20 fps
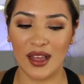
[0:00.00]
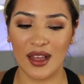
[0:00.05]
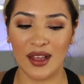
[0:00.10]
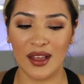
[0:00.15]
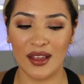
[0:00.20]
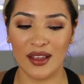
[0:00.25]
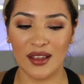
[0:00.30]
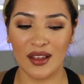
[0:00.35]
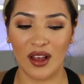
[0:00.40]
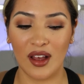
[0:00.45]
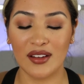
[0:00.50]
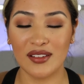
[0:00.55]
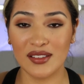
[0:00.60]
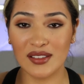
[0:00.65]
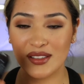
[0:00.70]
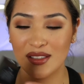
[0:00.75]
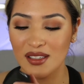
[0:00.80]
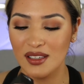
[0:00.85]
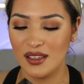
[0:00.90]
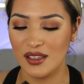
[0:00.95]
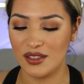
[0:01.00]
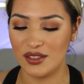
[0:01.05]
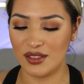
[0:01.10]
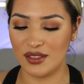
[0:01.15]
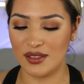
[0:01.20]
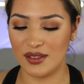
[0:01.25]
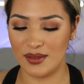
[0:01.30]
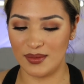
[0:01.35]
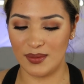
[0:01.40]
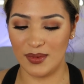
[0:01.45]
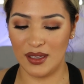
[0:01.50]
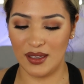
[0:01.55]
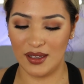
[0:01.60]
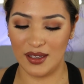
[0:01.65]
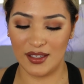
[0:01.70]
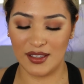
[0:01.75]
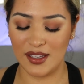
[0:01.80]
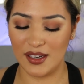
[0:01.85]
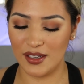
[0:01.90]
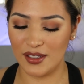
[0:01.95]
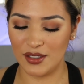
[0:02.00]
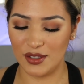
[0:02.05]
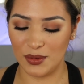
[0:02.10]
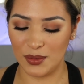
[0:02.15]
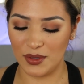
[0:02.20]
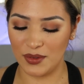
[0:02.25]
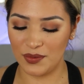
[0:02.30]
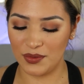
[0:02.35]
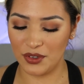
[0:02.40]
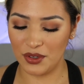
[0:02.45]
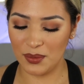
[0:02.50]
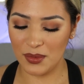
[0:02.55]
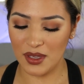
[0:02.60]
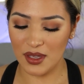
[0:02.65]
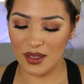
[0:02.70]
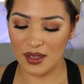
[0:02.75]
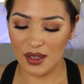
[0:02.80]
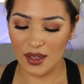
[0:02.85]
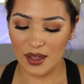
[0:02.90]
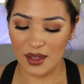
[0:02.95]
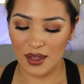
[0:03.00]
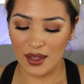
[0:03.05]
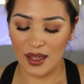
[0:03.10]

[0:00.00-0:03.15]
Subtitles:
I honestly, it didn't do it for me.